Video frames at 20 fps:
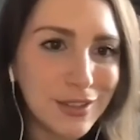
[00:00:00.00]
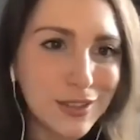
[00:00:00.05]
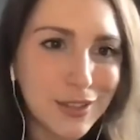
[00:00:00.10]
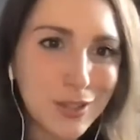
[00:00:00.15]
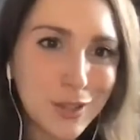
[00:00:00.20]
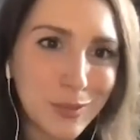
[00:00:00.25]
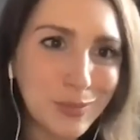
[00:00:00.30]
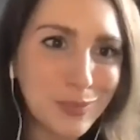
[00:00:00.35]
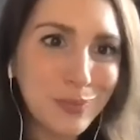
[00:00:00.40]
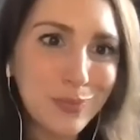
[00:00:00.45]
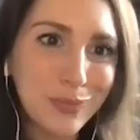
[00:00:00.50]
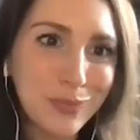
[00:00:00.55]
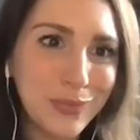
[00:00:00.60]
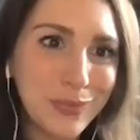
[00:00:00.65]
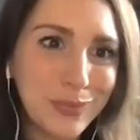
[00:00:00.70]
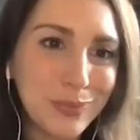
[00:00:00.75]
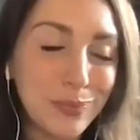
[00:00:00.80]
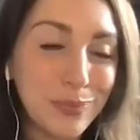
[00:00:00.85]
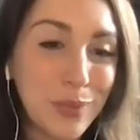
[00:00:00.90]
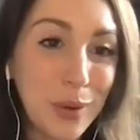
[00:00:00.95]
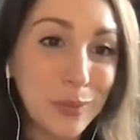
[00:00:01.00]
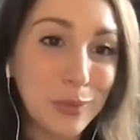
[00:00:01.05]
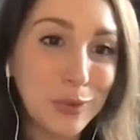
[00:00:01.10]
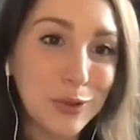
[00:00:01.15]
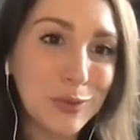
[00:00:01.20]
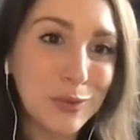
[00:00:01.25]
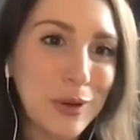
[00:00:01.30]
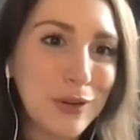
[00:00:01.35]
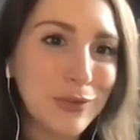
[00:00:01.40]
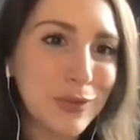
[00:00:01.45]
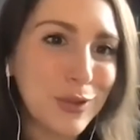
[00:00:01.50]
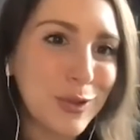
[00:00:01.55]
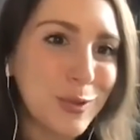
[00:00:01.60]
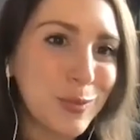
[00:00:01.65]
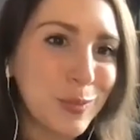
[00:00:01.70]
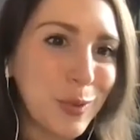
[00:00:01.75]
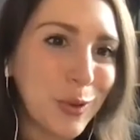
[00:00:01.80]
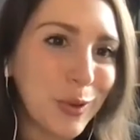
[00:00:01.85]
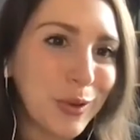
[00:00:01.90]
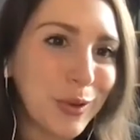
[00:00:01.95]
to publish my
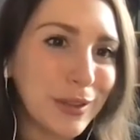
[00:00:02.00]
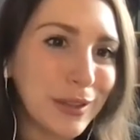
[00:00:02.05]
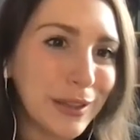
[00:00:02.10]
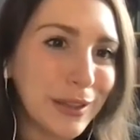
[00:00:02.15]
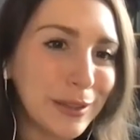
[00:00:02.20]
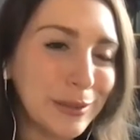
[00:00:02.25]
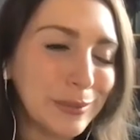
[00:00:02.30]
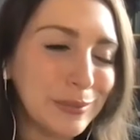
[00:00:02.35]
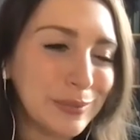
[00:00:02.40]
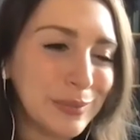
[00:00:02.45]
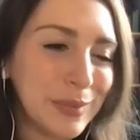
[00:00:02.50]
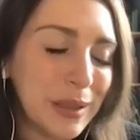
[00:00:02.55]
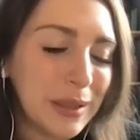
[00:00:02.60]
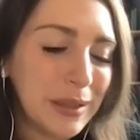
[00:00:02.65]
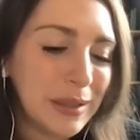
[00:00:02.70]
first book. Um,